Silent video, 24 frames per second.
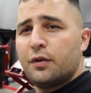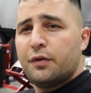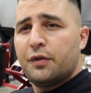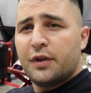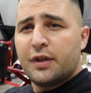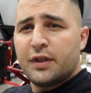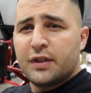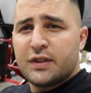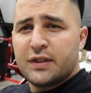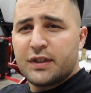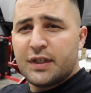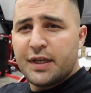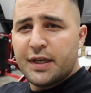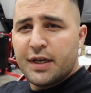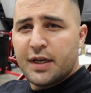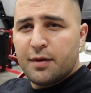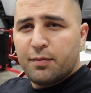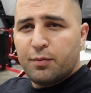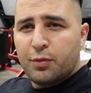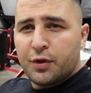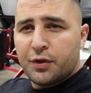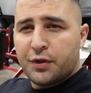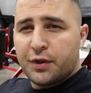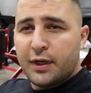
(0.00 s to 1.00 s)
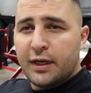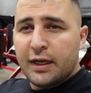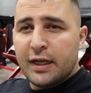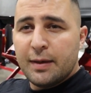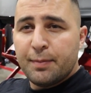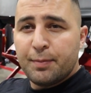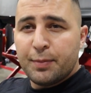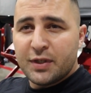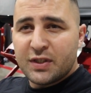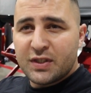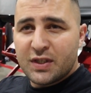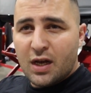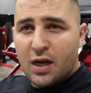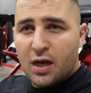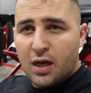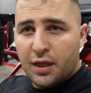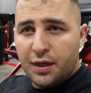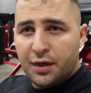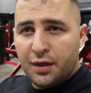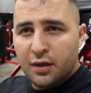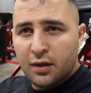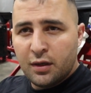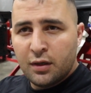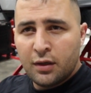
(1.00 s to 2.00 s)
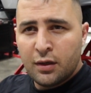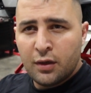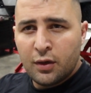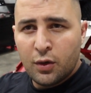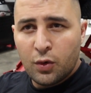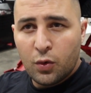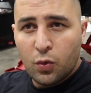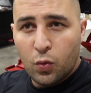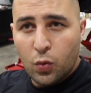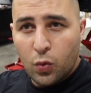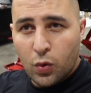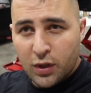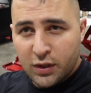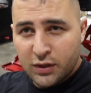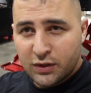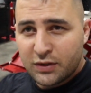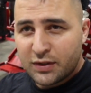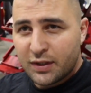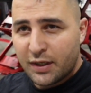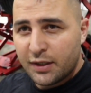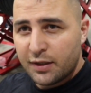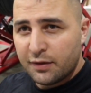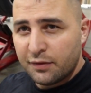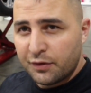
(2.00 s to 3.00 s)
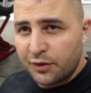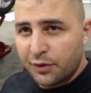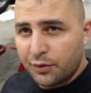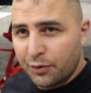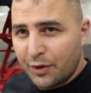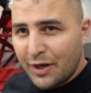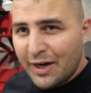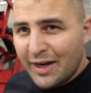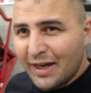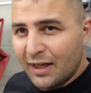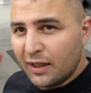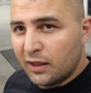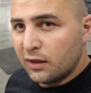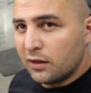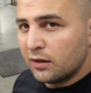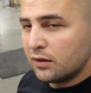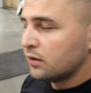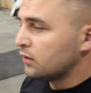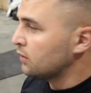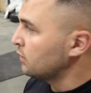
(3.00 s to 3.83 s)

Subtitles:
know if you can see it, but the lip is on. One side of the grille